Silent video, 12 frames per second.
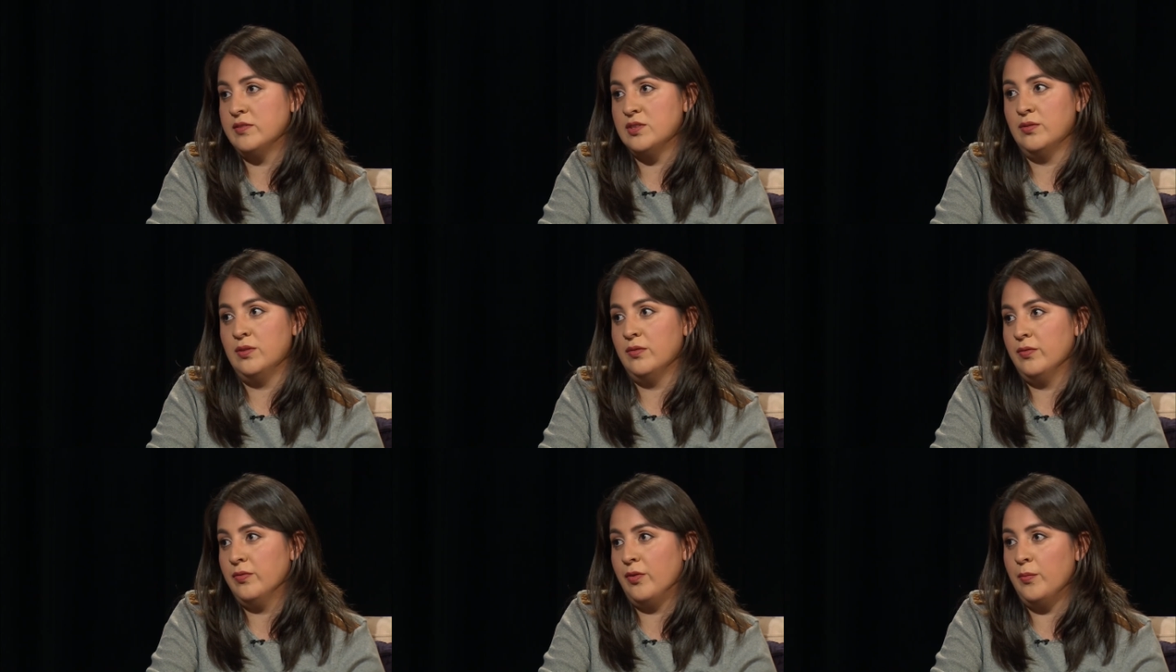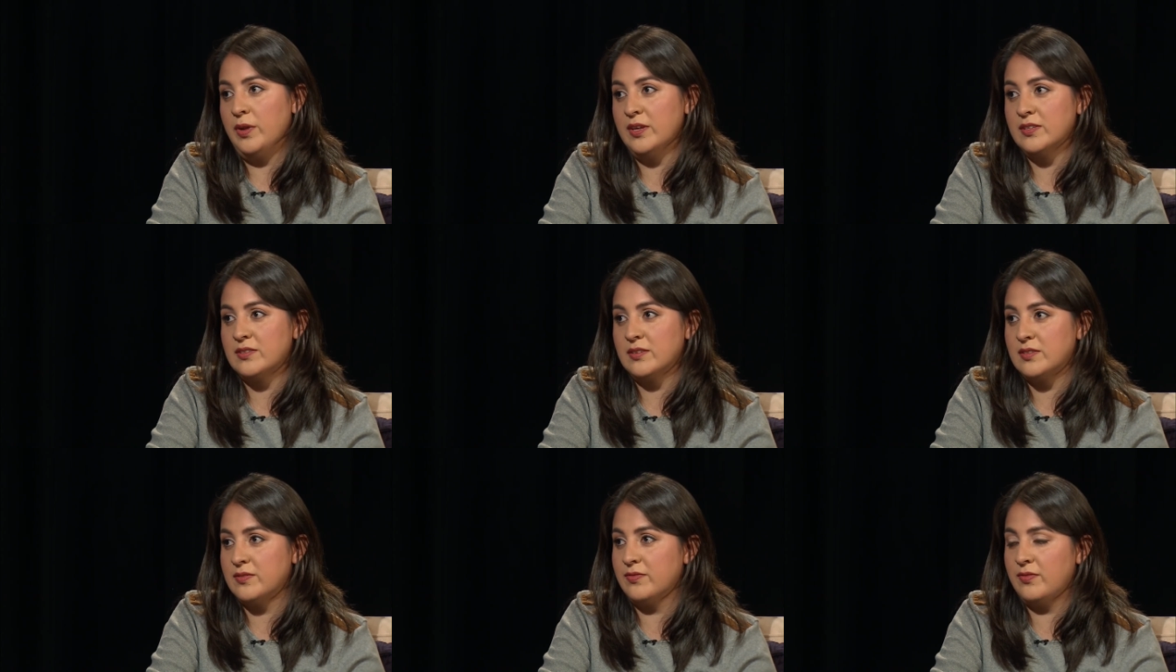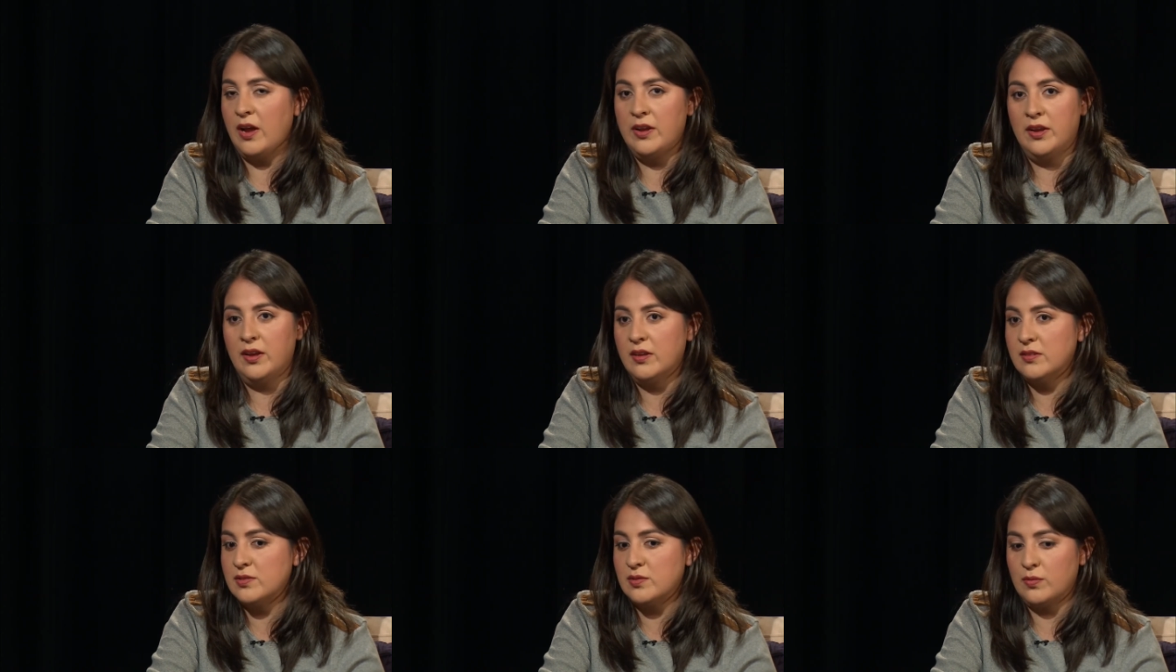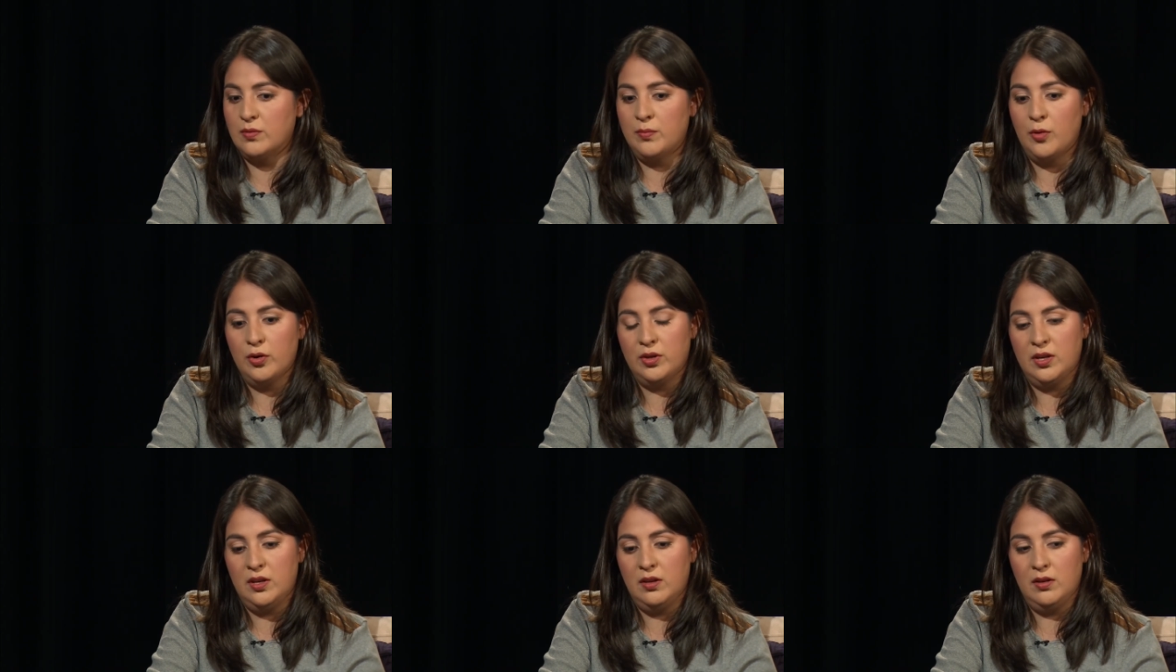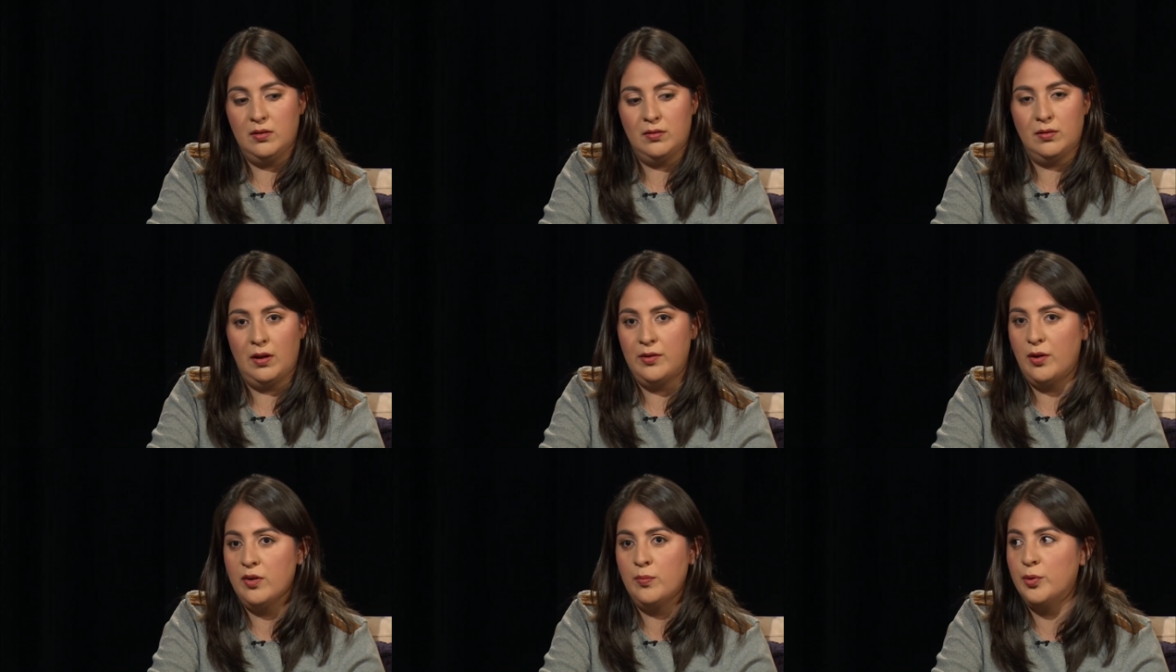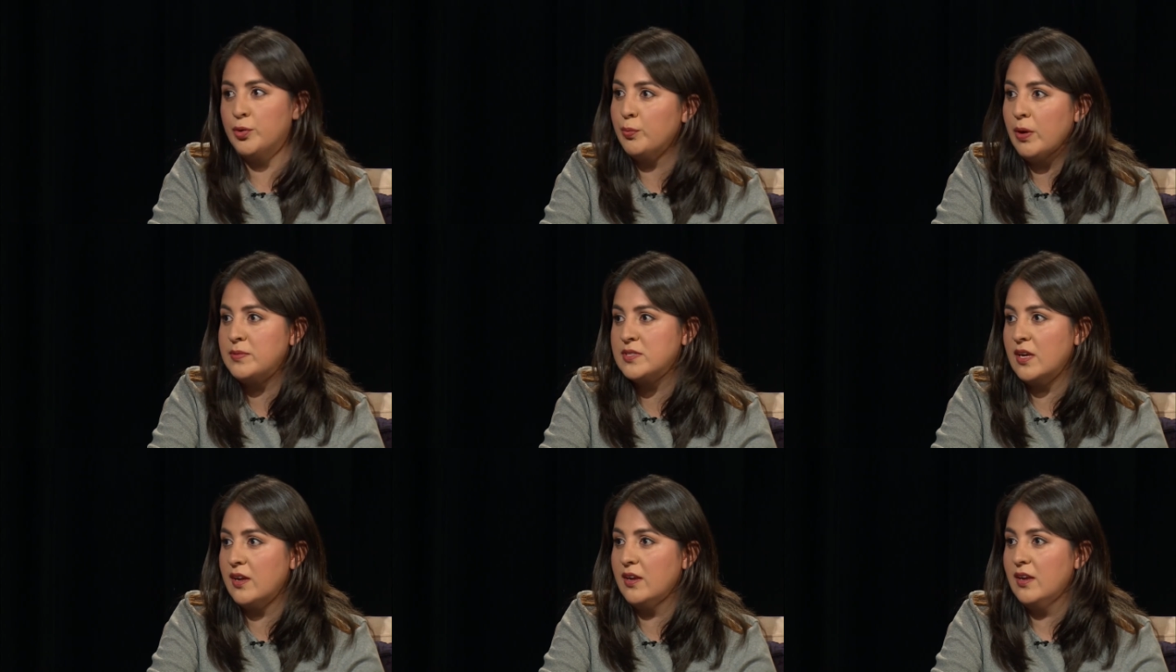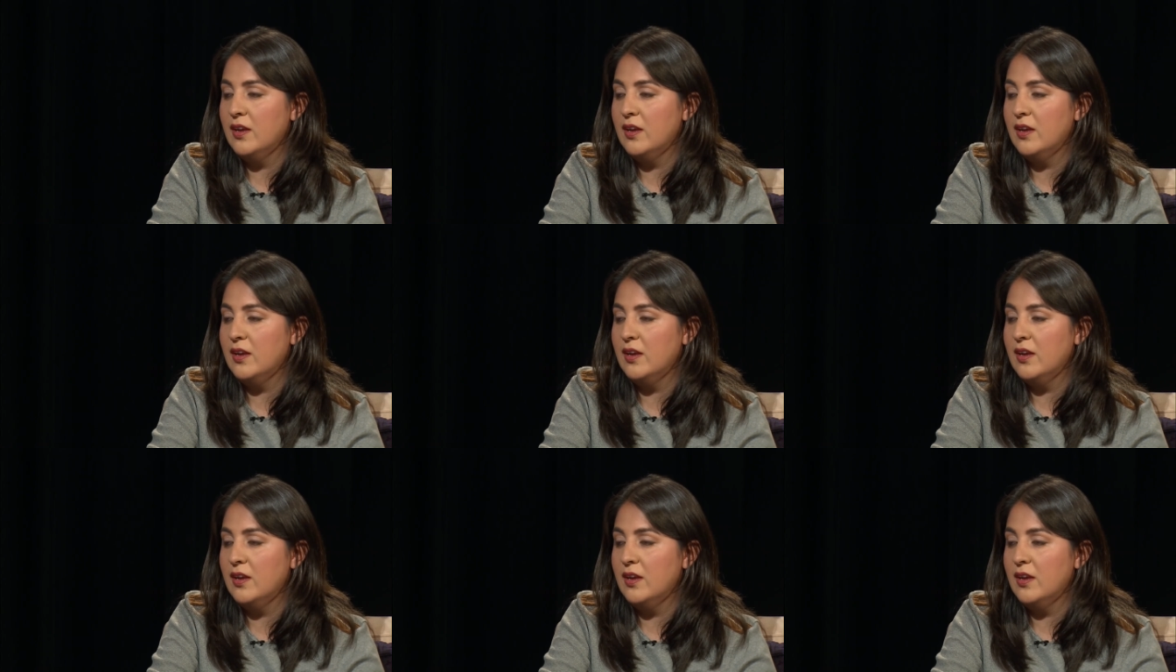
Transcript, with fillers: So you know, for me, it's it's finance or marketing, or I know how to build a website.